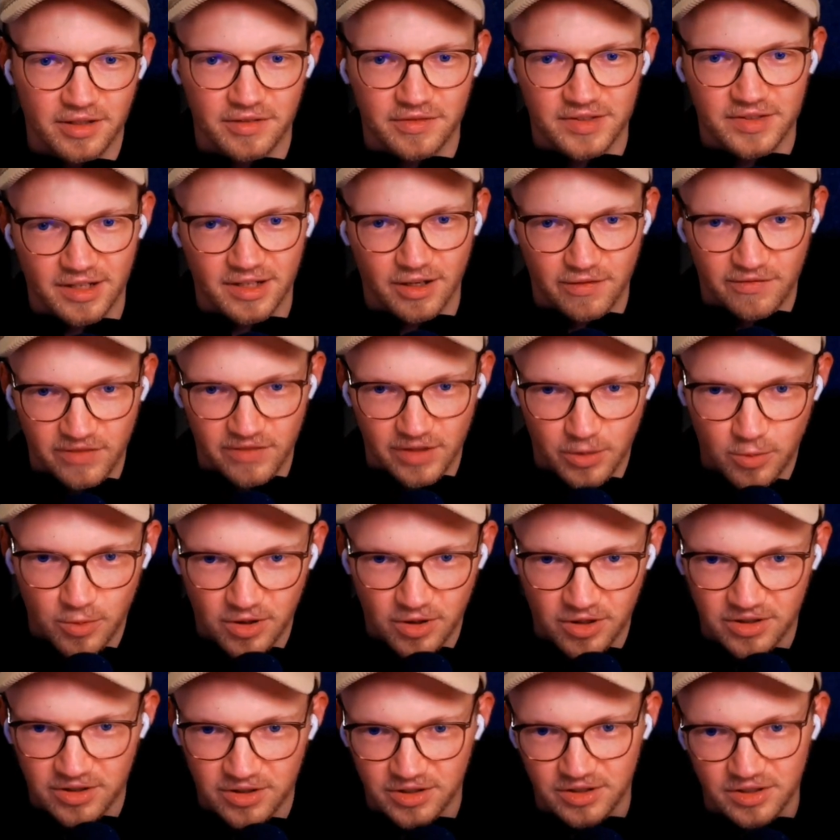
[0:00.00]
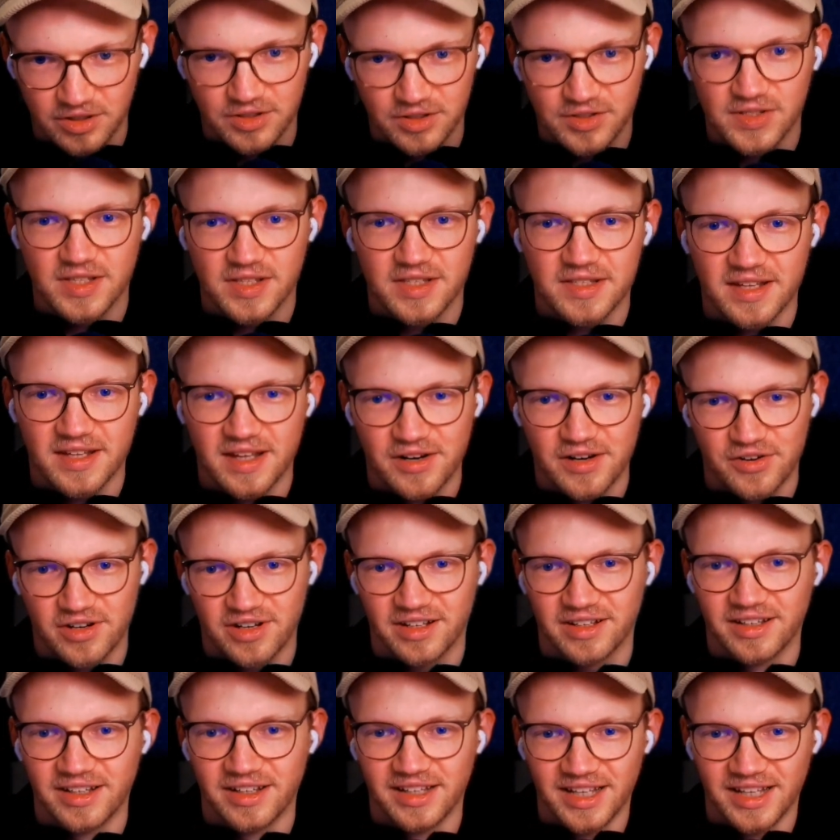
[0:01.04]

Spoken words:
Cloudflare workers, etc.